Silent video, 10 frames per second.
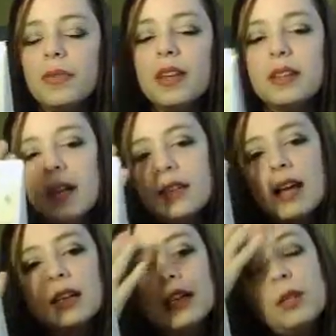It does
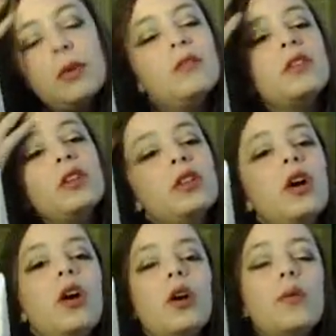add a little bit of a
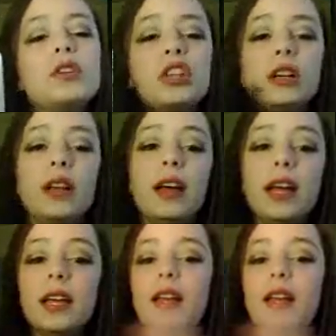glow, which I like,